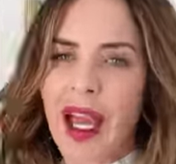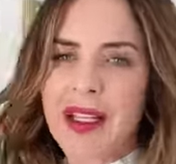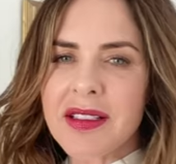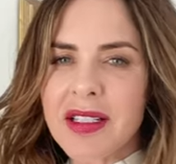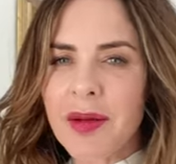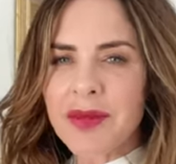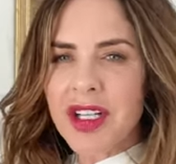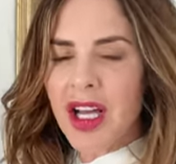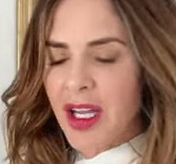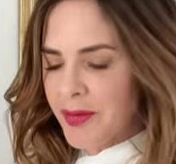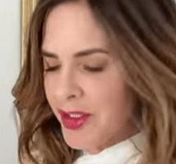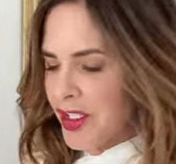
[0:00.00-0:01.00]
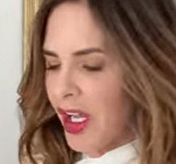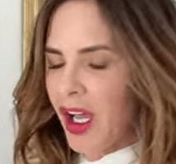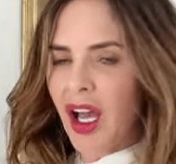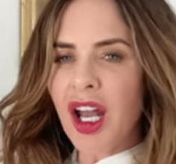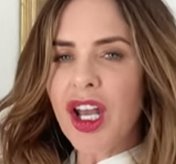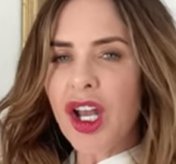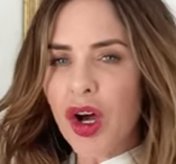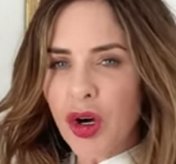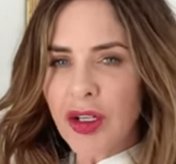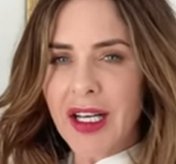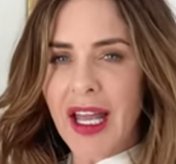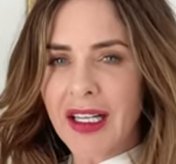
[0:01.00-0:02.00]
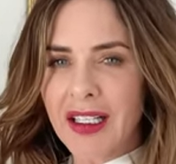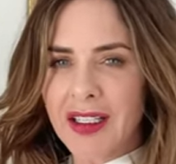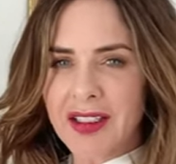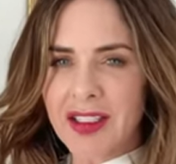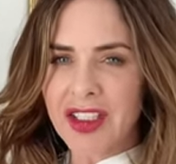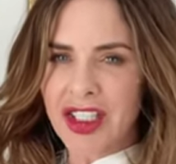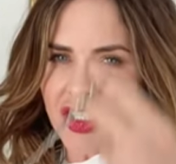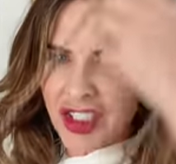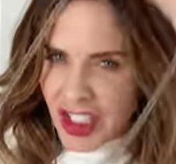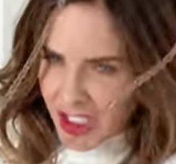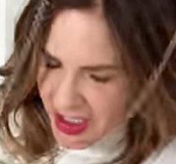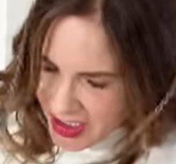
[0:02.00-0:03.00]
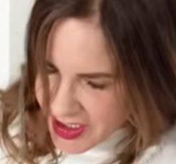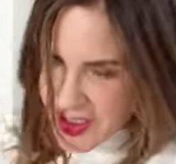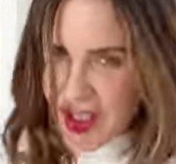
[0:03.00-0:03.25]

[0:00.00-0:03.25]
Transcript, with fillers: and sometimes a long necklace can just change it.